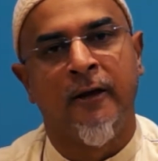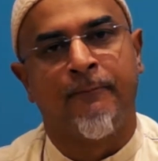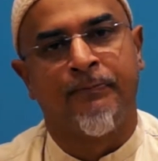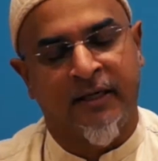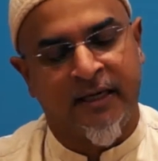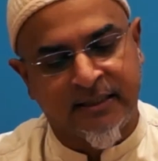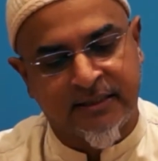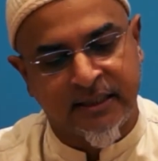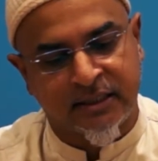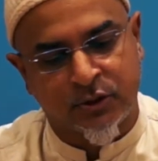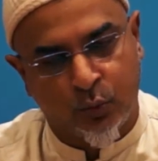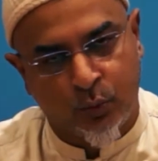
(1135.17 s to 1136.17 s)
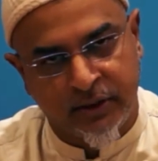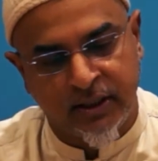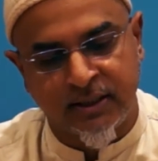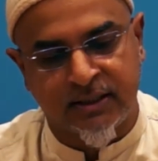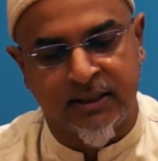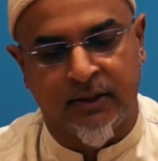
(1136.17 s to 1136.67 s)
that exist within
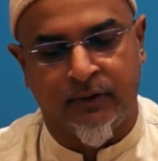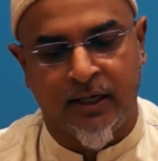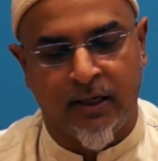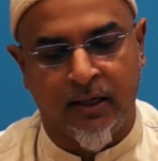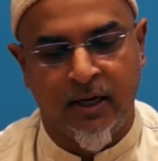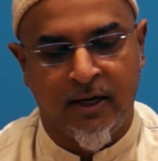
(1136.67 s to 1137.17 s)
Syria,